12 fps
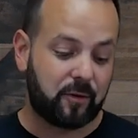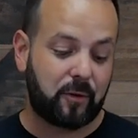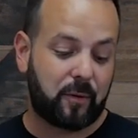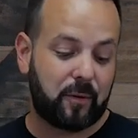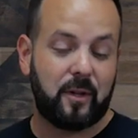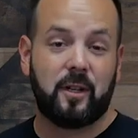
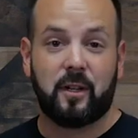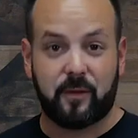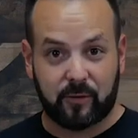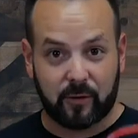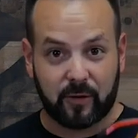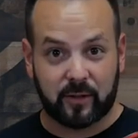So
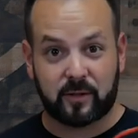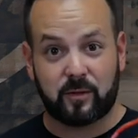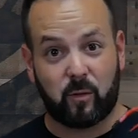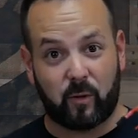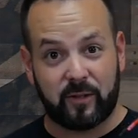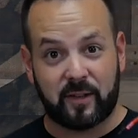for
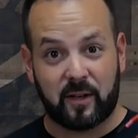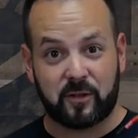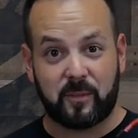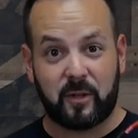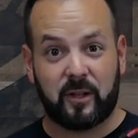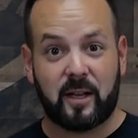this
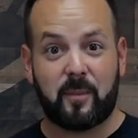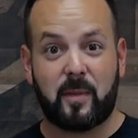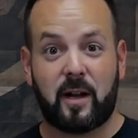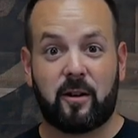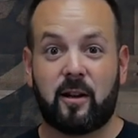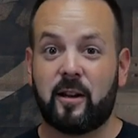1000 milliamp
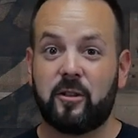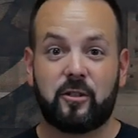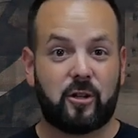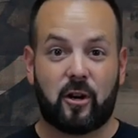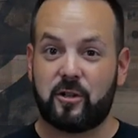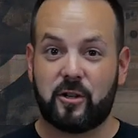battery,
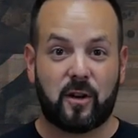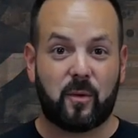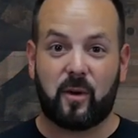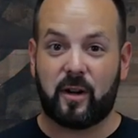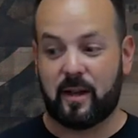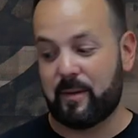charge it
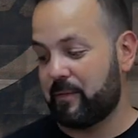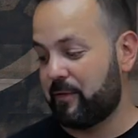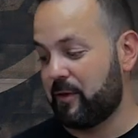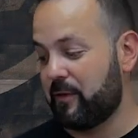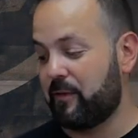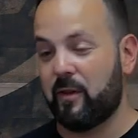at 1 amp.
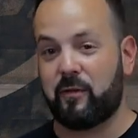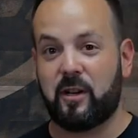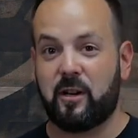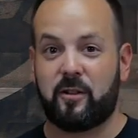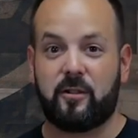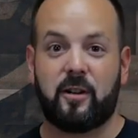For the
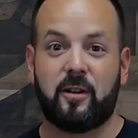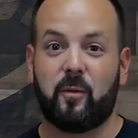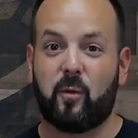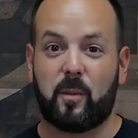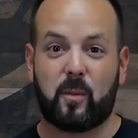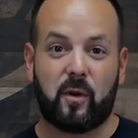1500,
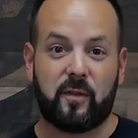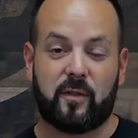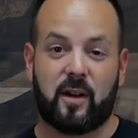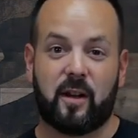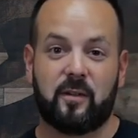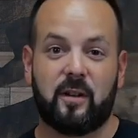
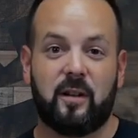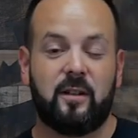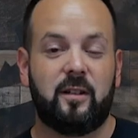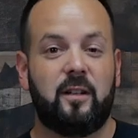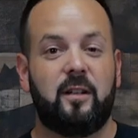1.5.